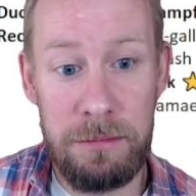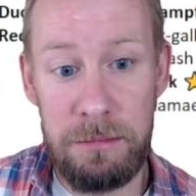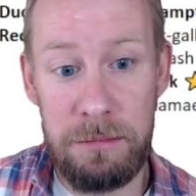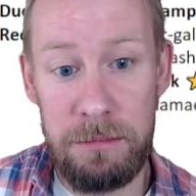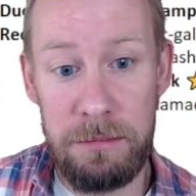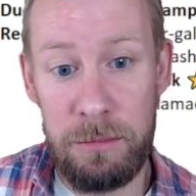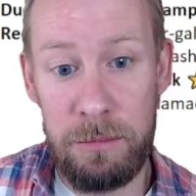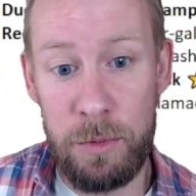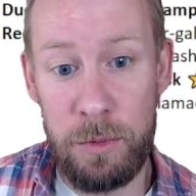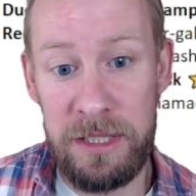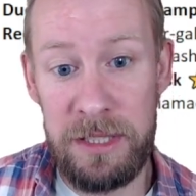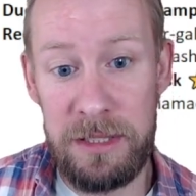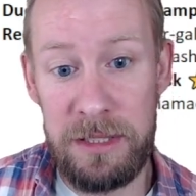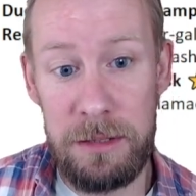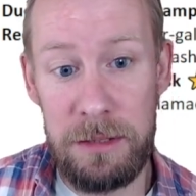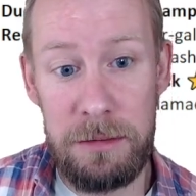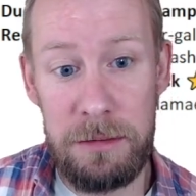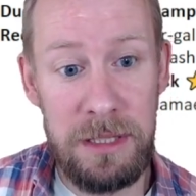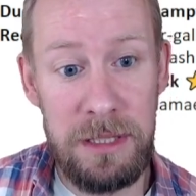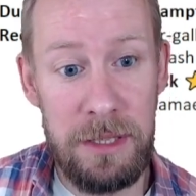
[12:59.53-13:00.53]
what you
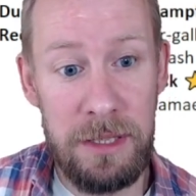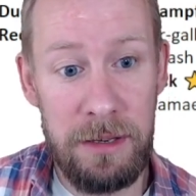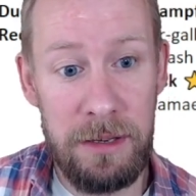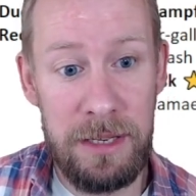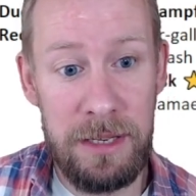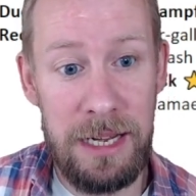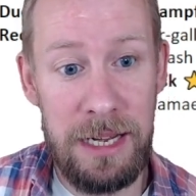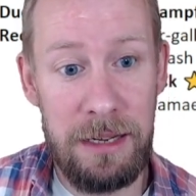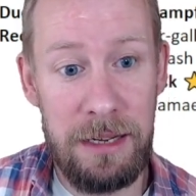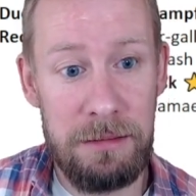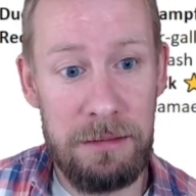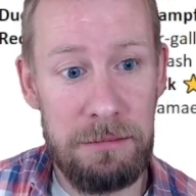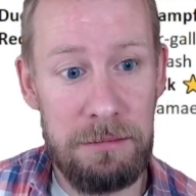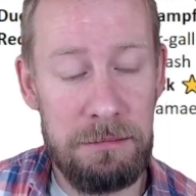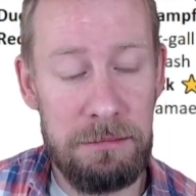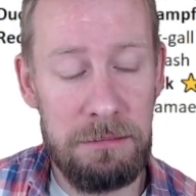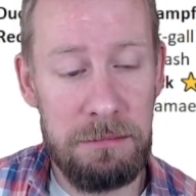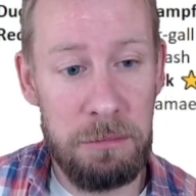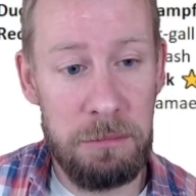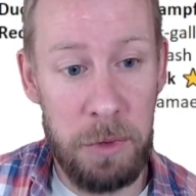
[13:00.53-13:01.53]
do is you look at,
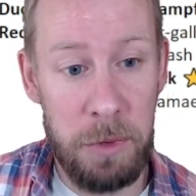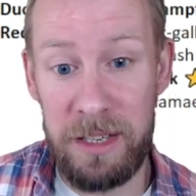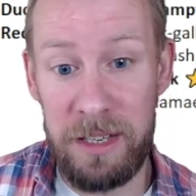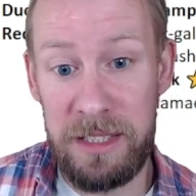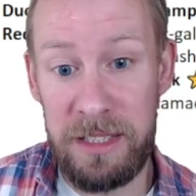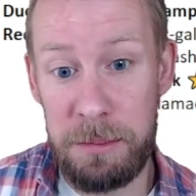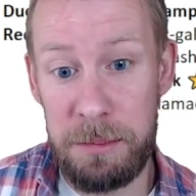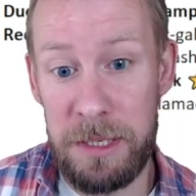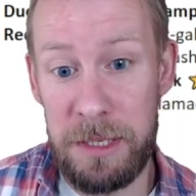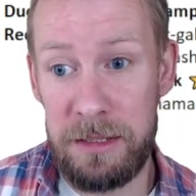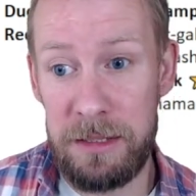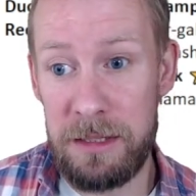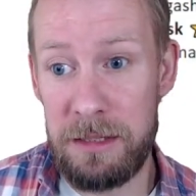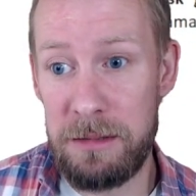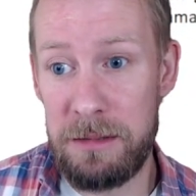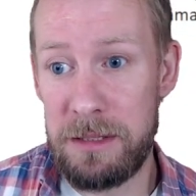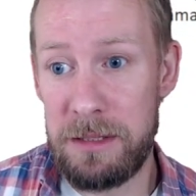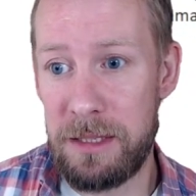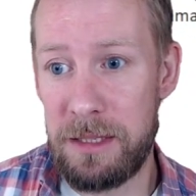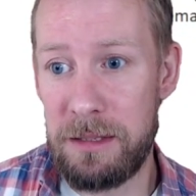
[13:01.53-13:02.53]
what I typically do
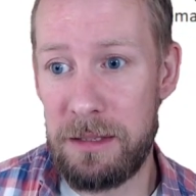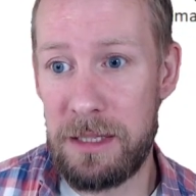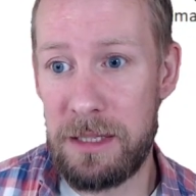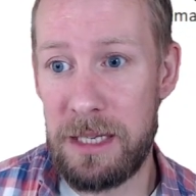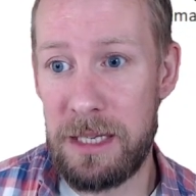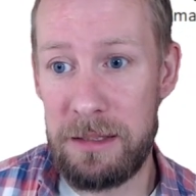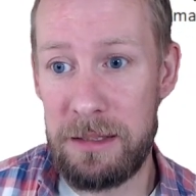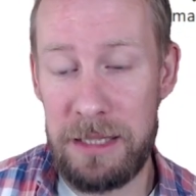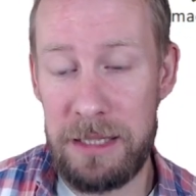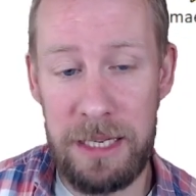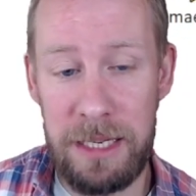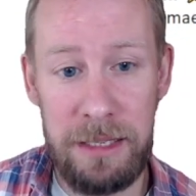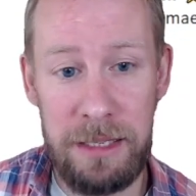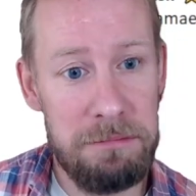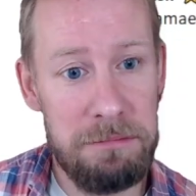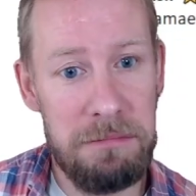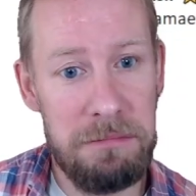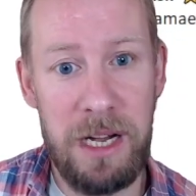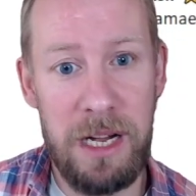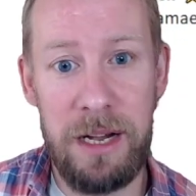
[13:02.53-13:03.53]
is I look at, okay,
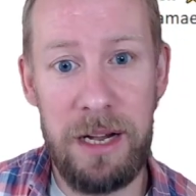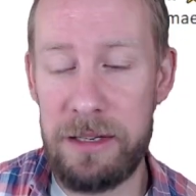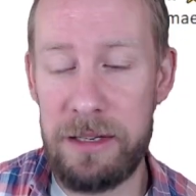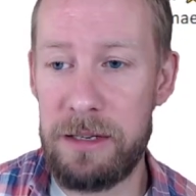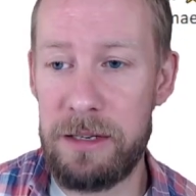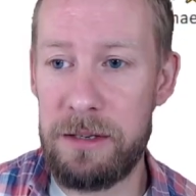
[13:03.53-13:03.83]
I know